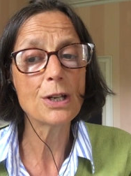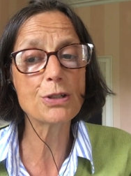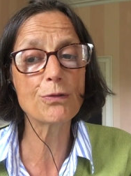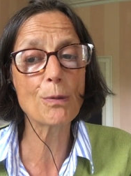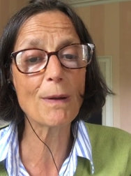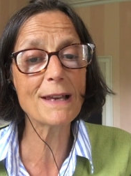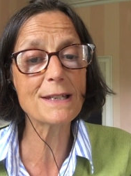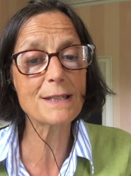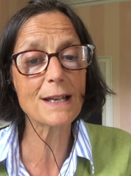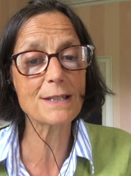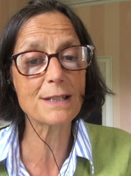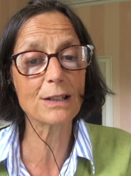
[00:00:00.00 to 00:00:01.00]
to replace
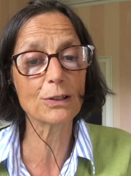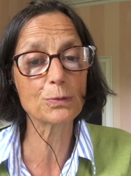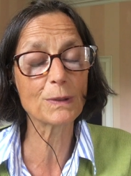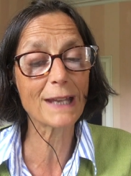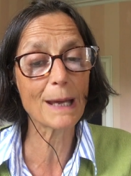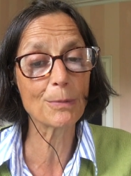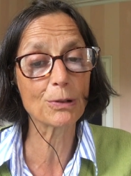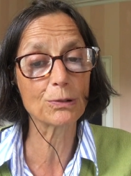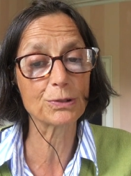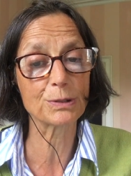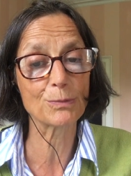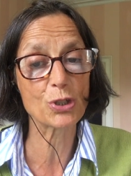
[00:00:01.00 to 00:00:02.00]
their skills with
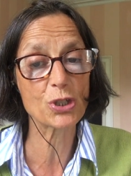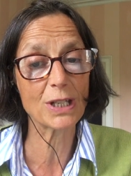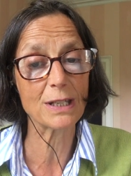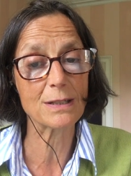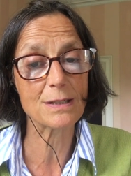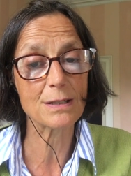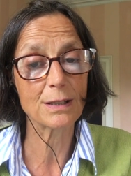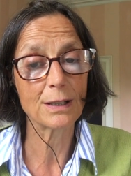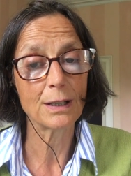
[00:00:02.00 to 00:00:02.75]
chemicals and machines.